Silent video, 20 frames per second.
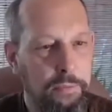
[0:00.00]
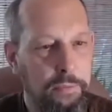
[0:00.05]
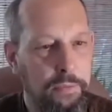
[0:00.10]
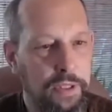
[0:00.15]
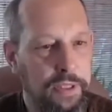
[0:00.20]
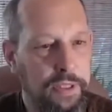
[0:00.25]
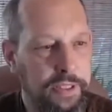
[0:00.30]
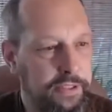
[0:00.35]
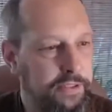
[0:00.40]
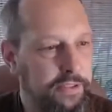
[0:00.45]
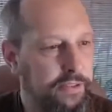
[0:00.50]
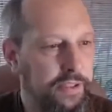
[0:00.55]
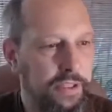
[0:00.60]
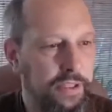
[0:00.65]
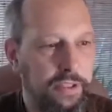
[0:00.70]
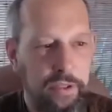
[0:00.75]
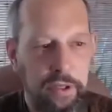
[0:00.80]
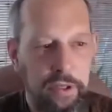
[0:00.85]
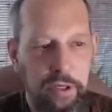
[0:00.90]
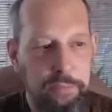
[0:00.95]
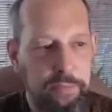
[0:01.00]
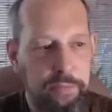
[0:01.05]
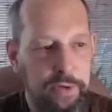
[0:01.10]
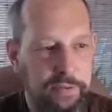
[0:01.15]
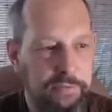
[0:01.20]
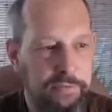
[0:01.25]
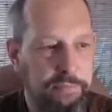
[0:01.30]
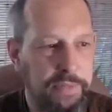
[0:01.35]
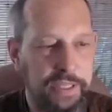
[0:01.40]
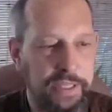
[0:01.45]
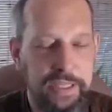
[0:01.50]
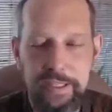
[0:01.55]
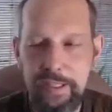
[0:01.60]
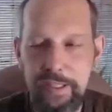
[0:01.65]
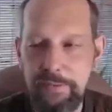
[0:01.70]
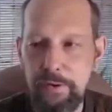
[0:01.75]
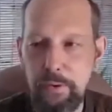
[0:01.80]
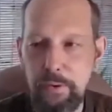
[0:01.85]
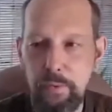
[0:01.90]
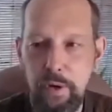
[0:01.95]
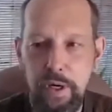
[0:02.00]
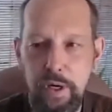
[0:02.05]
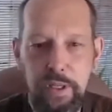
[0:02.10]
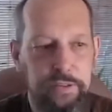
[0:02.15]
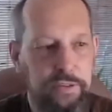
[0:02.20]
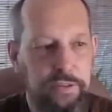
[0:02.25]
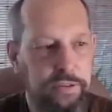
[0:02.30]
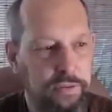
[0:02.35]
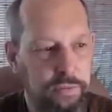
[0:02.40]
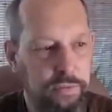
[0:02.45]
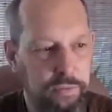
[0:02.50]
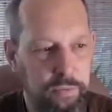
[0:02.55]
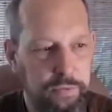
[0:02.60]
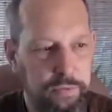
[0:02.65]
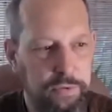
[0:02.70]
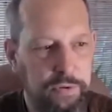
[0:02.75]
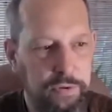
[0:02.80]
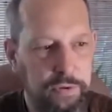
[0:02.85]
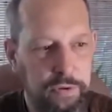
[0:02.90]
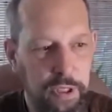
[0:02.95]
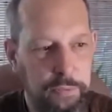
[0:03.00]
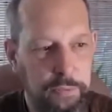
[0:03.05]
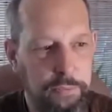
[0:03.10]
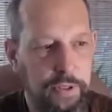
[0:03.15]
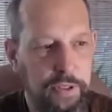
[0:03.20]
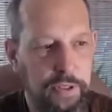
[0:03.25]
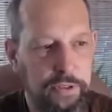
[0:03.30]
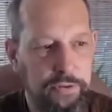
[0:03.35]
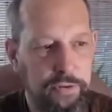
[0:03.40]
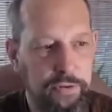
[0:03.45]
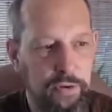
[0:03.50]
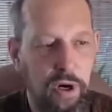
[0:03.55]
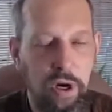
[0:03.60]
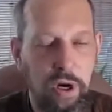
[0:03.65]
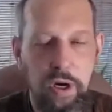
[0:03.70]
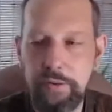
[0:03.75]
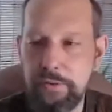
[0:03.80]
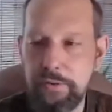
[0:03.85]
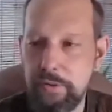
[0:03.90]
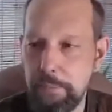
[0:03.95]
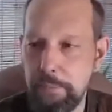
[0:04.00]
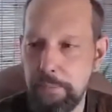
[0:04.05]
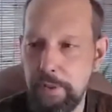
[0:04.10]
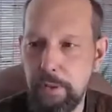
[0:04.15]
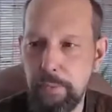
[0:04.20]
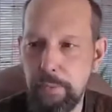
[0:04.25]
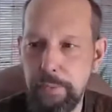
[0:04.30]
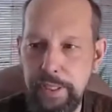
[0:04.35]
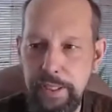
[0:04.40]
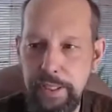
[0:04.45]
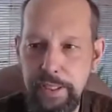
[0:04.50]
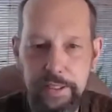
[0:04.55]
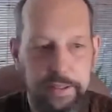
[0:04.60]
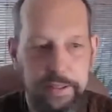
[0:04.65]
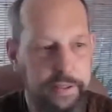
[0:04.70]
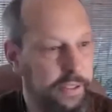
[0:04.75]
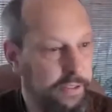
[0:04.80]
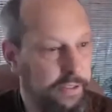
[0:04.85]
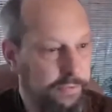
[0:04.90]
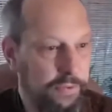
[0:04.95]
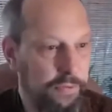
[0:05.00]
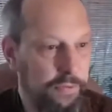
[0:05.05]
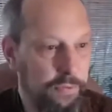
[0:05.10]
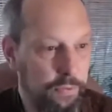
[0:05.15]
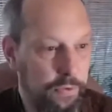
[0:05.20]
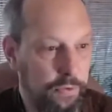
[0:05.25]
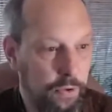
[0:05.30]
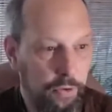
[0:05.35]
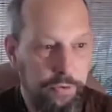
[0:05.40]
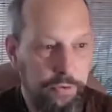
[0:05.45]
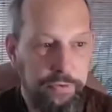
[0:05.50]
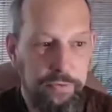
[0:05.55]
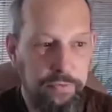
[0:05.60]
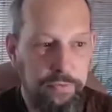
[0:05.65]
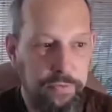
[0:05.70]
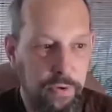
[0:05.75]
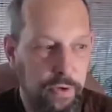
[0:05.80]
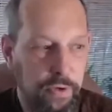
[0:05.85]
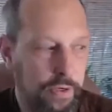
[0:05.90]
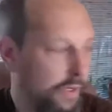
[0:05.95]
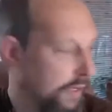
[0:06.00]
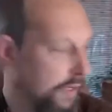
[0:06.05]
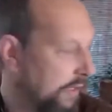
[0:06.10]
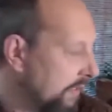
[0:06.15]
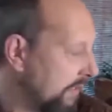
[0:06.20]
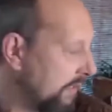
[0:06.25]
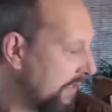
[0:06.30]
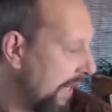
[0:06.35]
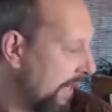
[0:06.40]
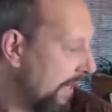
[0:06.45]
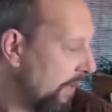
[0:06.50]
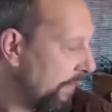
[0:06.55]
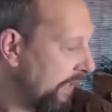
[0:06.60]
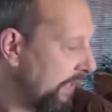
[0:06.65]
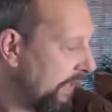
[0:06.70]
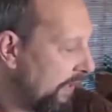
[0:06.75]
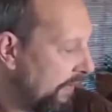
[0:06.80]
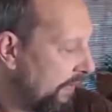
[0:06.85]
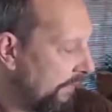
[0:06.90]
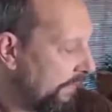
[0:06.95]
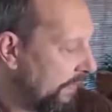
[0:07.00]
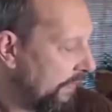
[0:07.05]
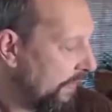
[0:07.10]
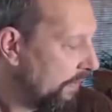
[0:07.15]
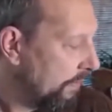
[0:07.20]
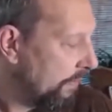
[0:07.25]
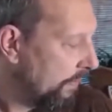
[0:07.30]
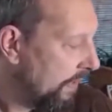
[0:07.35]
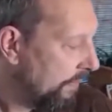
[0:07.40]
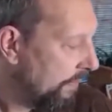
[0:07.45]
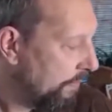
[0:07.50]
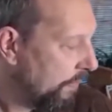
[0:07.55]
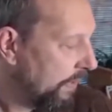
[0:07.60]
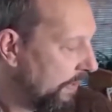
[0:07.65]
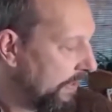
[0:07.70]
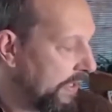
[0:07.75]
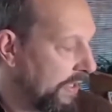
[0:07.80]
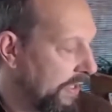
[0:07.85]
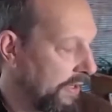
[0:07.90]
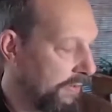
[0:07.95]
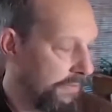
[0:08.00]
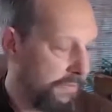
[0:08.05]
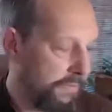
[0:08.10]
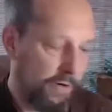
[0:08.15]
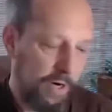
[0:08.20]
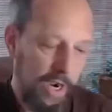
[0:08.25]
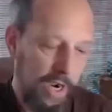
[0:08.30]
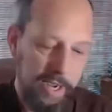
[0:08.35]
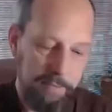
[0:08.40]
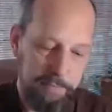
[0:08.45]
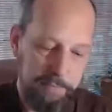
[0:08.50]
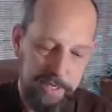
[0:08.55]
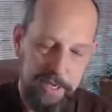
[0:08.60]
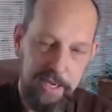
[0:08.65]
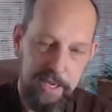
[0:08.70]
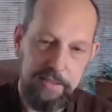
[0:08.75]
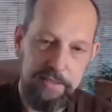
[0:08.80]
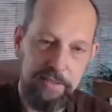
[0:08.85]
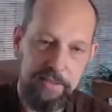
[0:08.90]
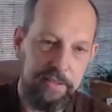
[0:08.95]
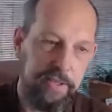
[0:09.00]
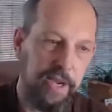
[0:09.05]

cleansing herb, many different ones, some that are strong, some that are weak, and even those for diarrhea. We have one here for IBS and